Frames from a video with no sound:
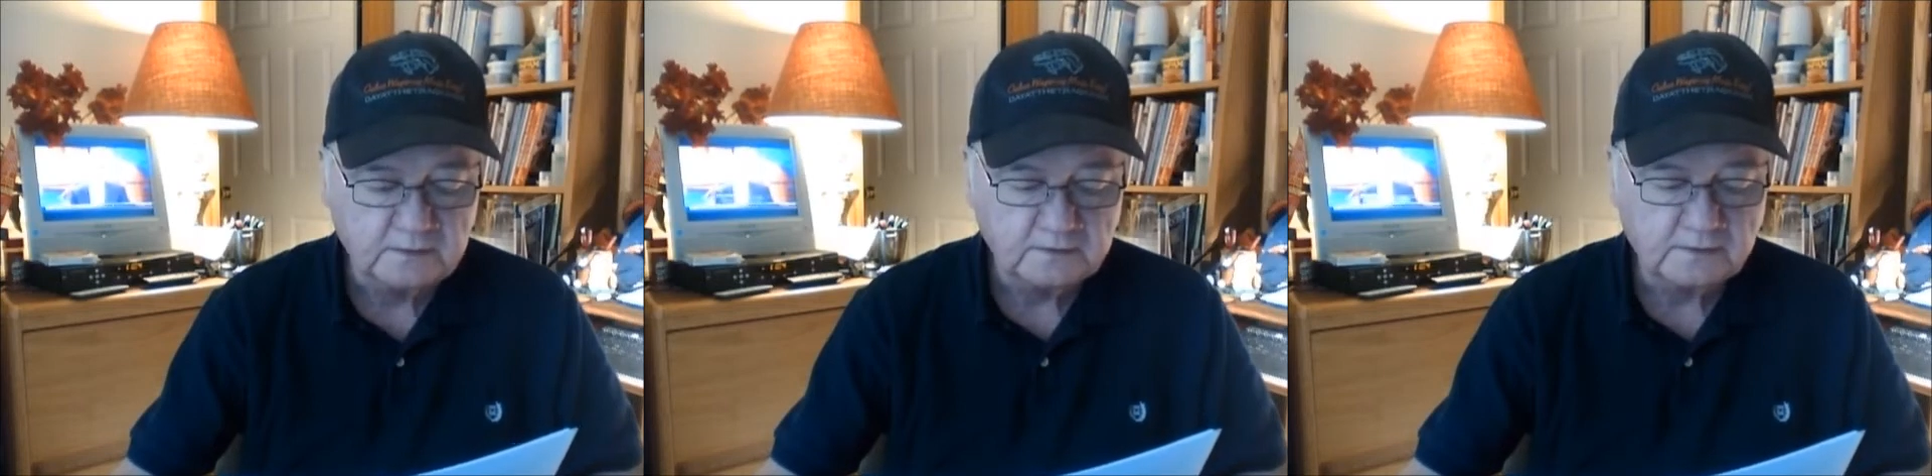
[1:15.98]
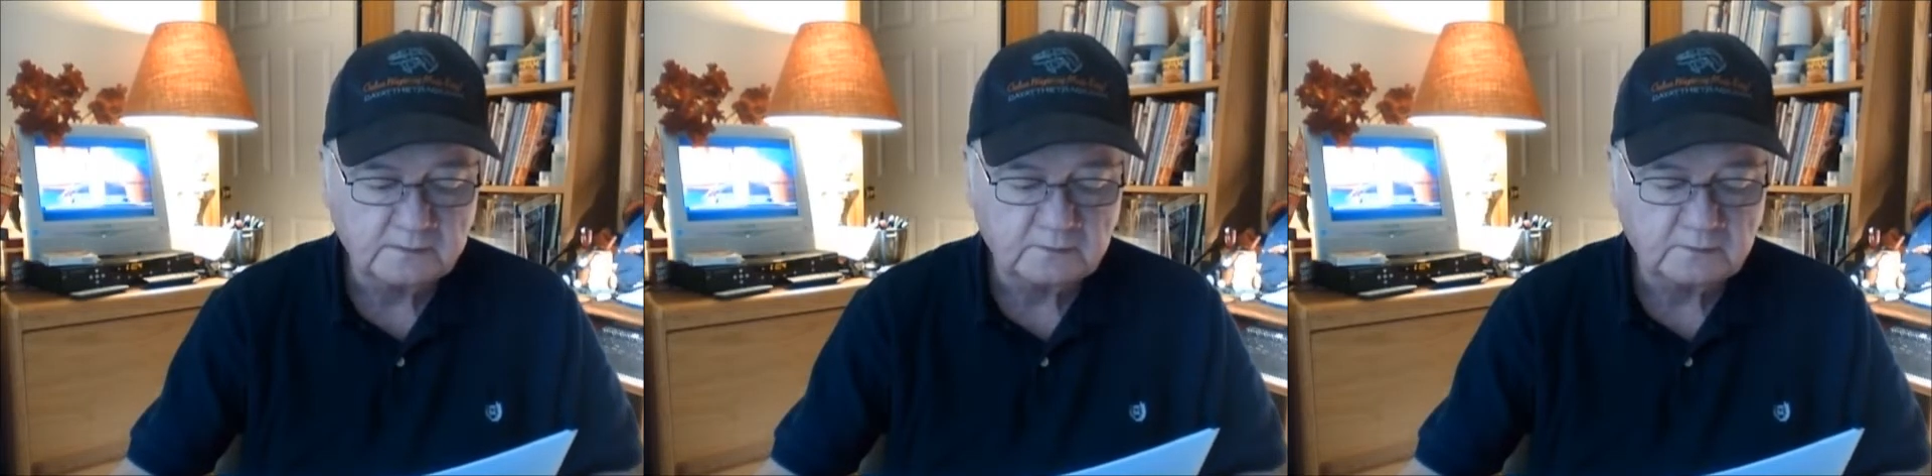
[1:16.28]

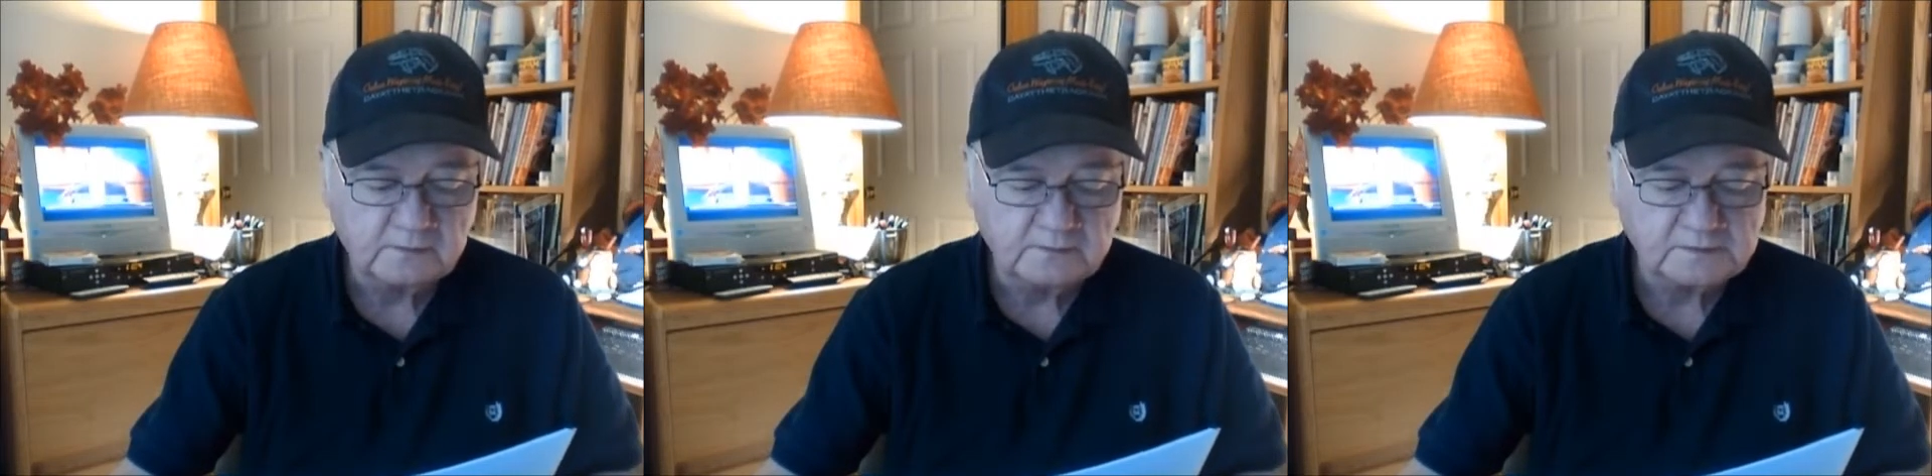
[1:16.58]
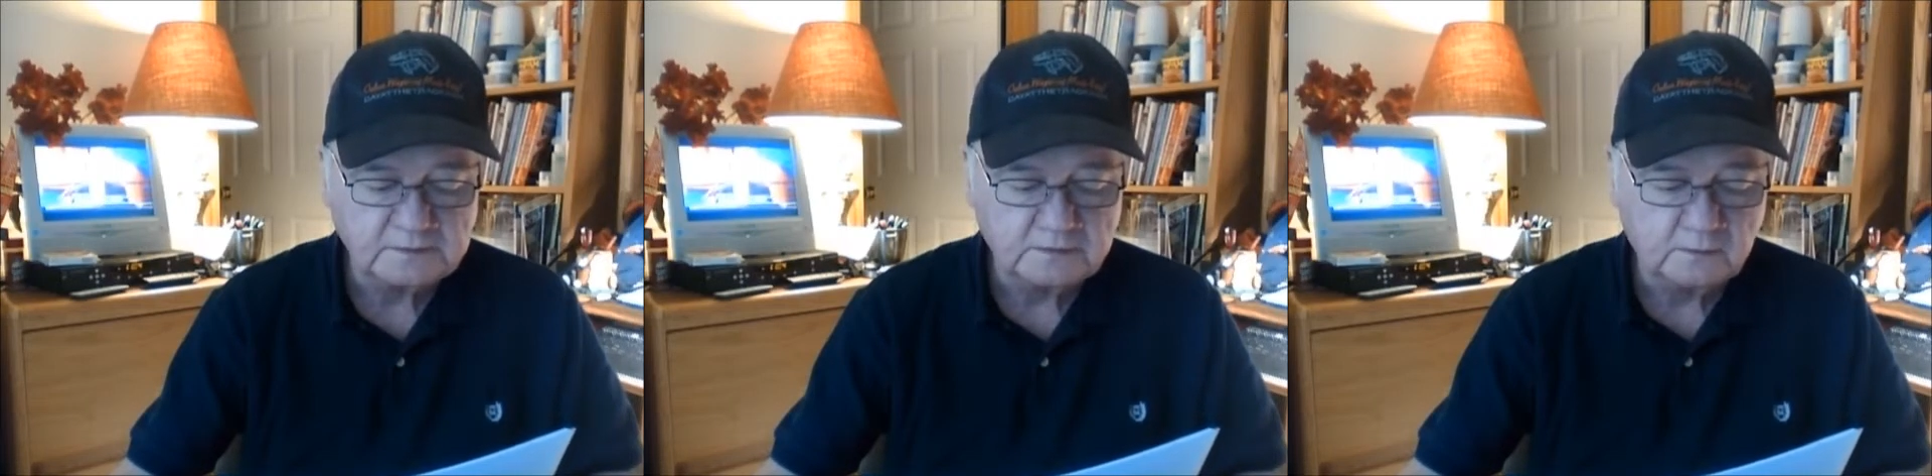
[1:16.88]
number three,
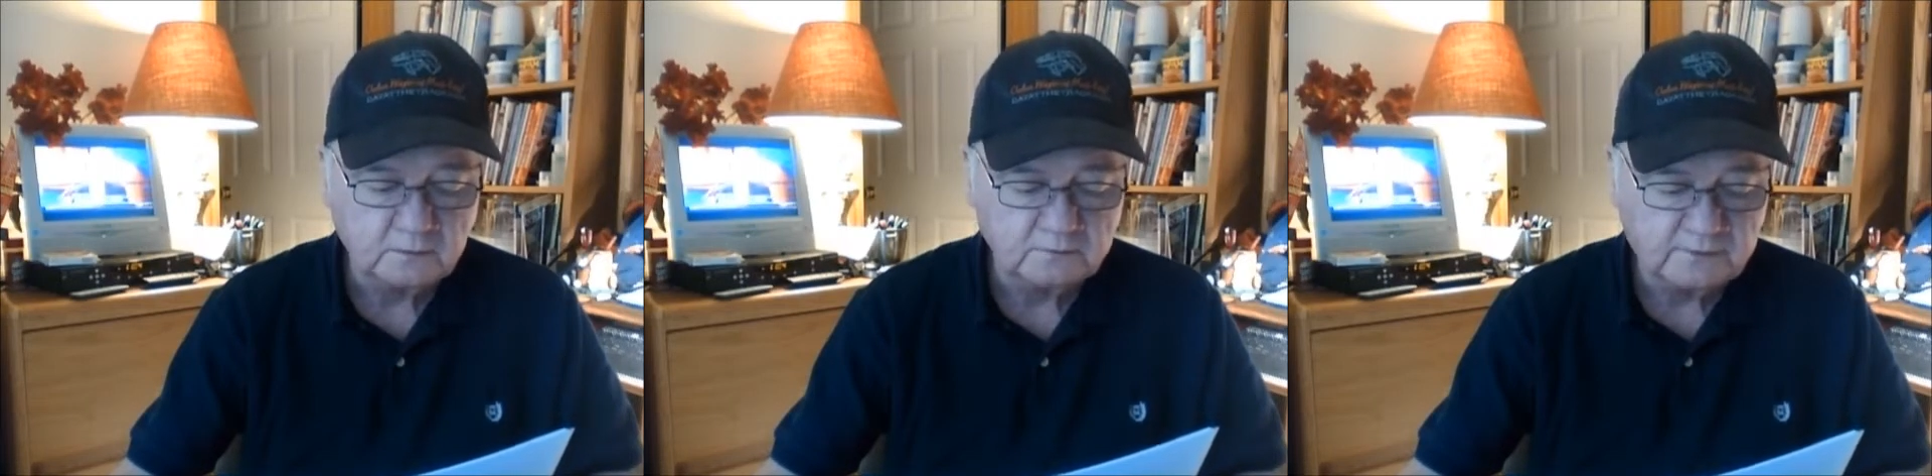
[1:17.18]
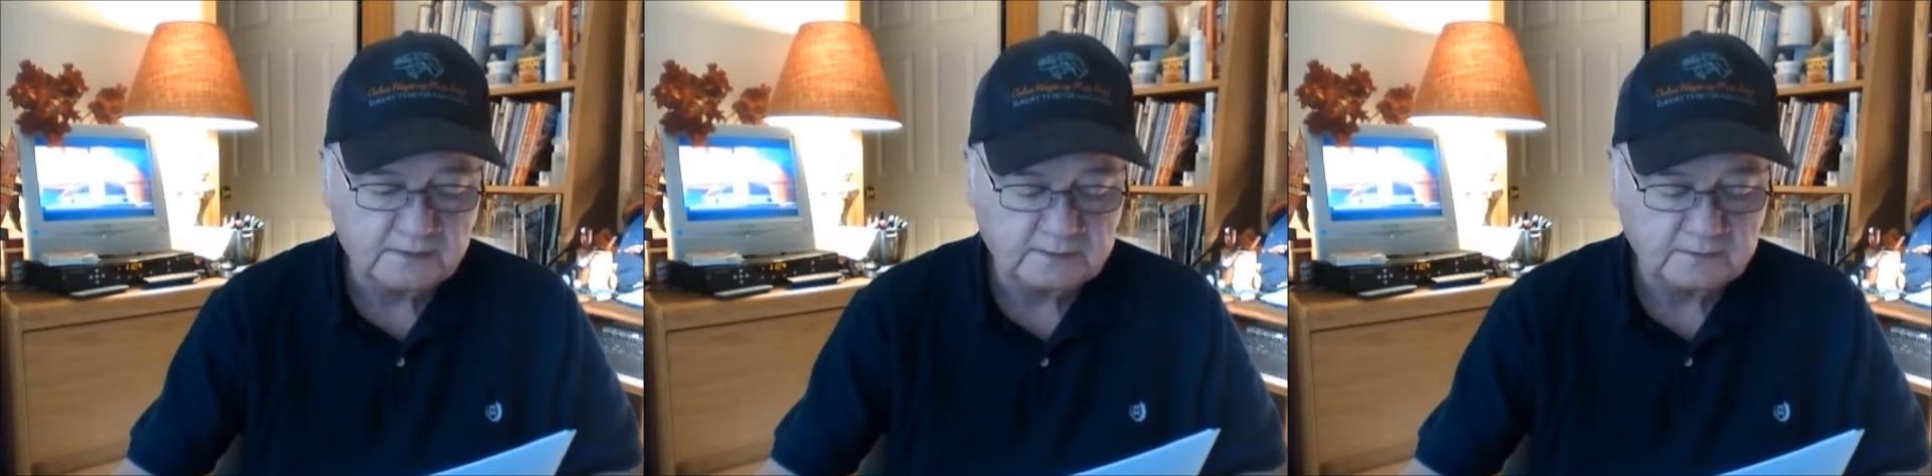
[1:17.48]
Missy
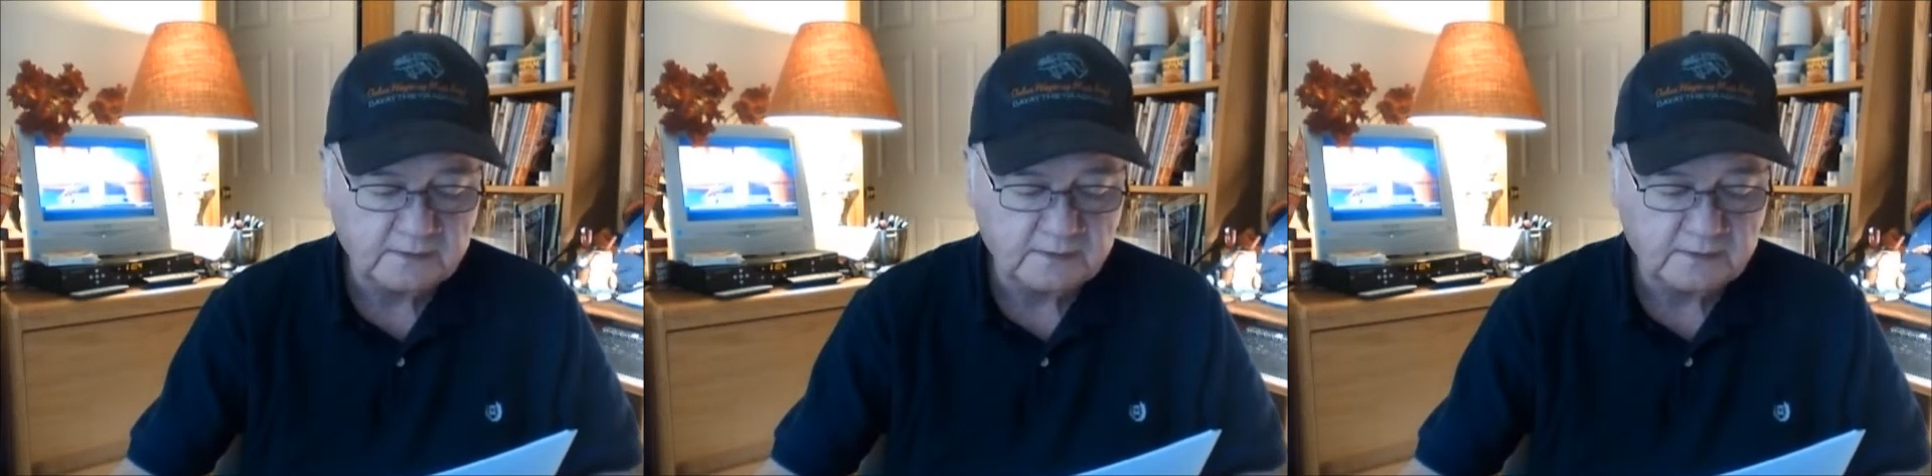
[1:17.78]
Goldfire,